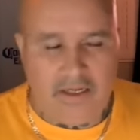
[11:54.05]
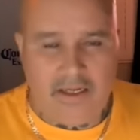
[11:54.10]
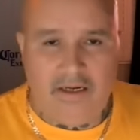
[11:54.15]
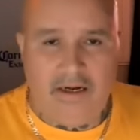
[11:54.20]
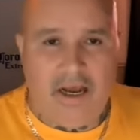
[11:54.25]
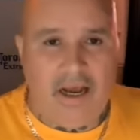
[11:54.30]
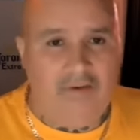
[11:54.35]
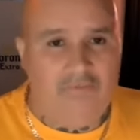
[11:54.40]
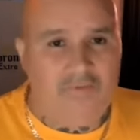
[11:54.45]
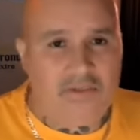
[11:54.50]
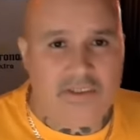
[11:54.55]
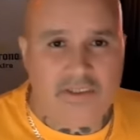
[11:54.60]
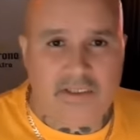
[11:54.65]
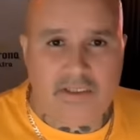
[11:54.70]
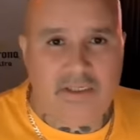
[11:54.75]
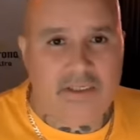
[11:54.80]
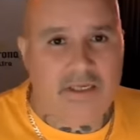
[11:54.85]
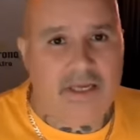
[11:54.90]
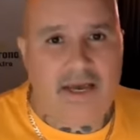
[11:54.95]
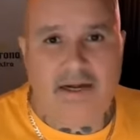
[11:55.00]
And
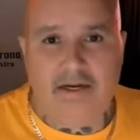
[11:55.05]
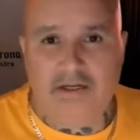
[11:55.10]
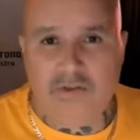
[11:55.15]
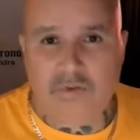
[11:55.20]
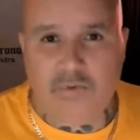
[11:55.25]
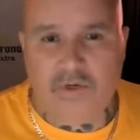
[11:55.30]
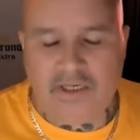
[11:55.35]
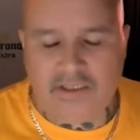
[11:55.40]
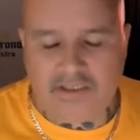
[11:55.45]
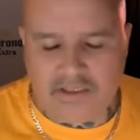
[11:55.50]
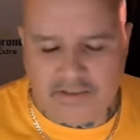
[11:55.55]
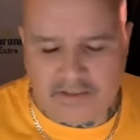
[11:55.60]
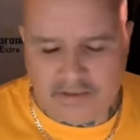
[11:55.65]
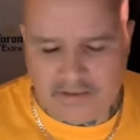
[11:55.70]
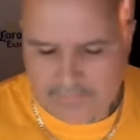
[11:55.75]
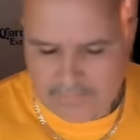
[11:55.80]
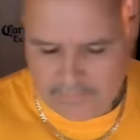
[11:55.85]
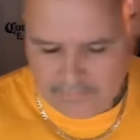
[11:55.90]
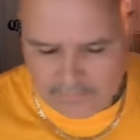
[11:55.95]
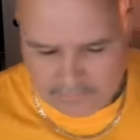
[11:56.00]
obviously, he had his reasons.